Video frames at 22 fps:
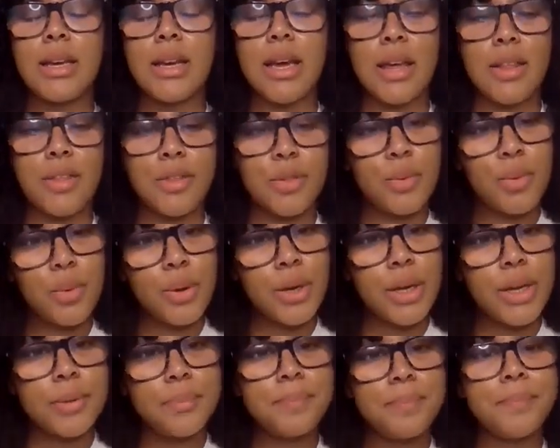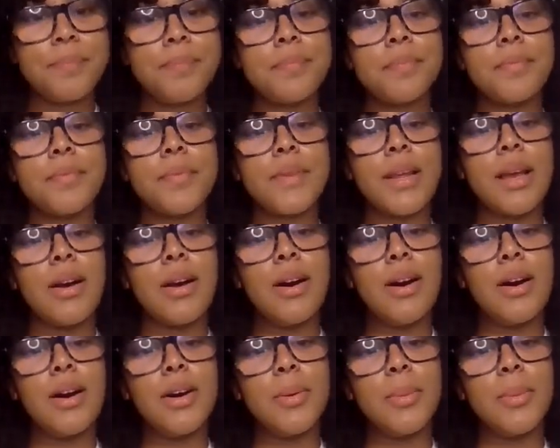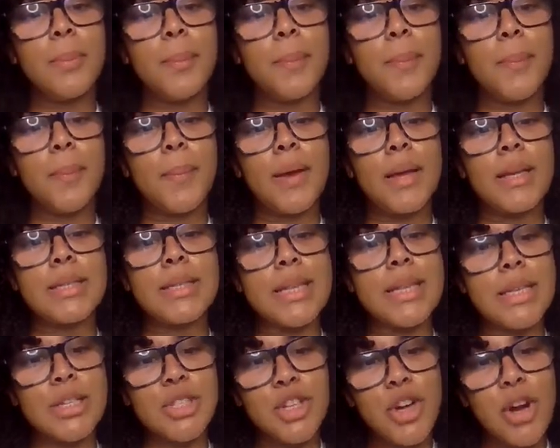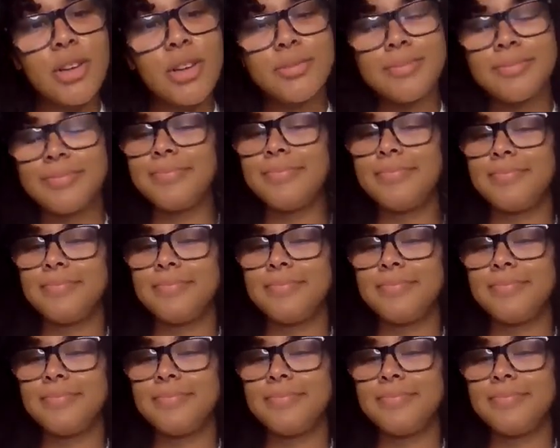get through it, and stay strong.